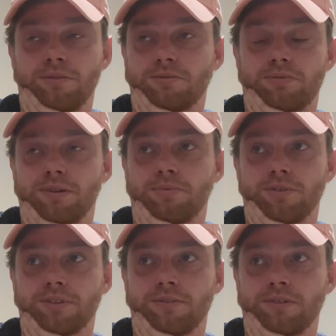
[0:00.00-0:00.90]
pretty
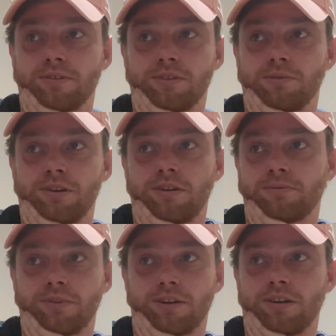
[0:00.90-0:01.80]
positive. I was like,
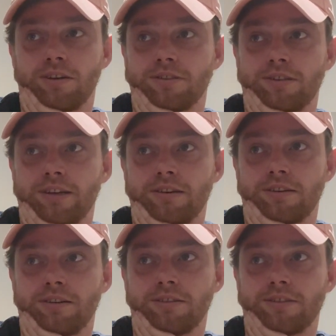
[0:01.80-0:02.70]
well, I can't stay.
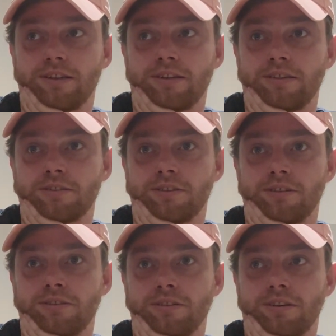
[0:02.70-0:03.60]
So
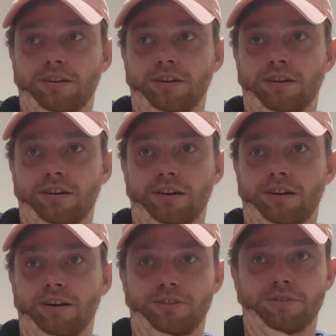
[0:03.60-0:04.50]

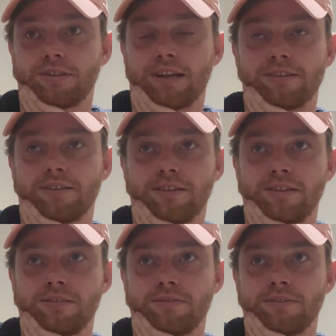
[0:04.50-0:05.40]
I just had to
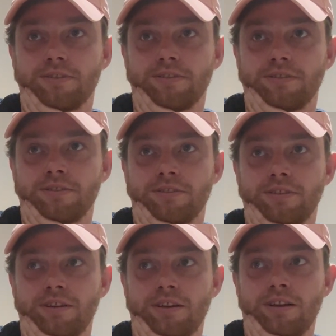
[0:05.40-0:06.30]
leave. And
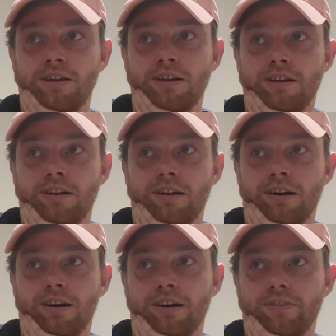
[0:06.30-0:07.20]

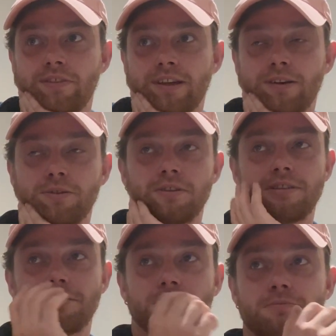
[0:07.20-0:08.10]
they
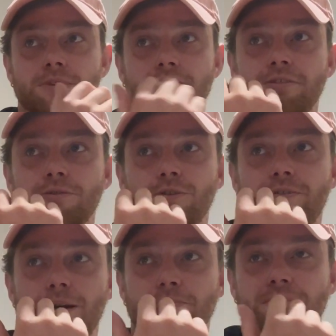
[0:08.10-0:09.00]
obviously took me to
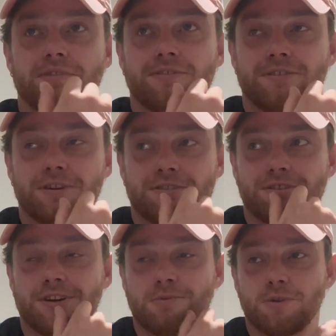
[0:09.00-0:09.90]
Northampton the first
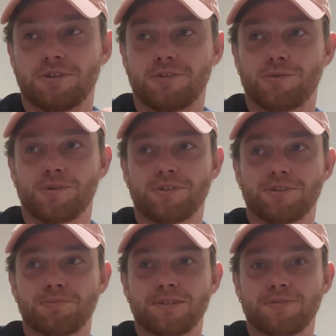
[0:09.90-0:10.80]
time, which I thought, this
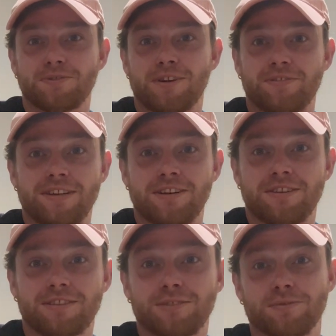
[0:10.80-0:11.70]
is a bit of a rough area,
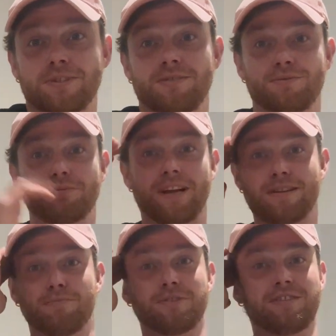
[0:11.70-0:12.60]
because obviously I'm from
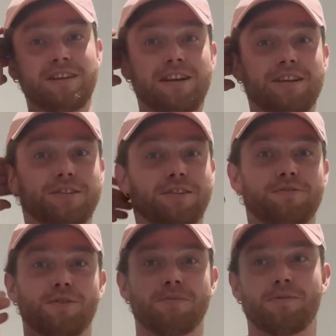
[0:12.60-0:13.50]
Cambridge. So I
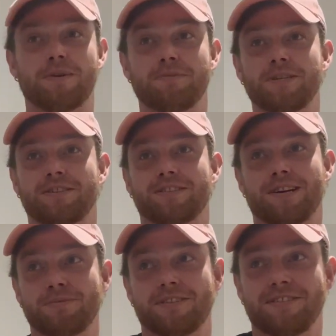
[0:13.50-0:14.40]
thought, well, maybe you could
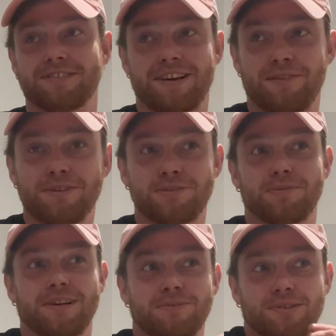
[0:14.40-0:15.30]
take me to the town this
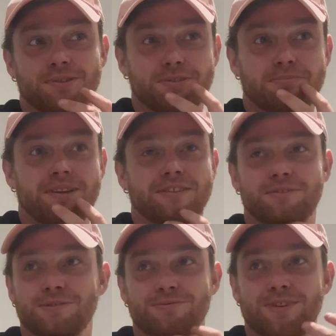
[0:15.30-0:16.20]
way. It was a place
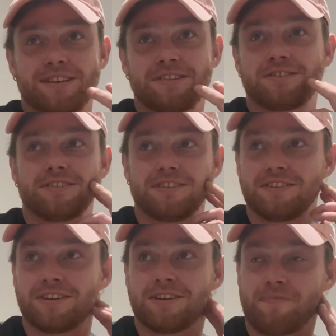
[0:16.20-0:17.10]
called Redditch,
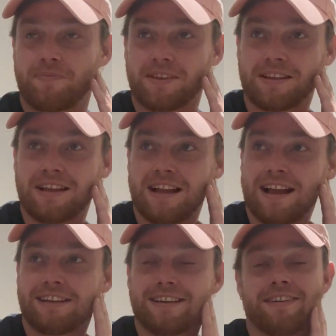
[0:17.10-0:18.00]
and
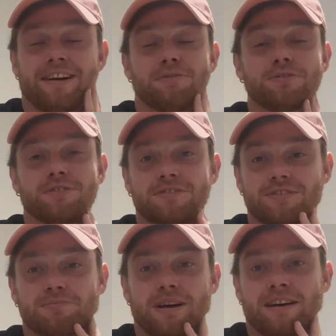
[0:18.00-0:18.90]
yeah, that was just
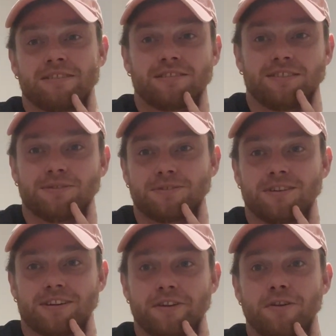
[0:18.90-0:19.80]
as bad. It was
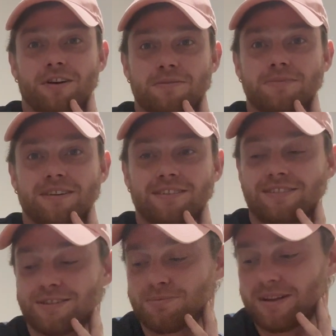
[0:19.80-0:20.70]
like a nightmare,
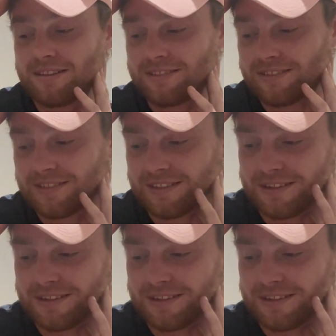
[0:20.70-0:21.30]
this place.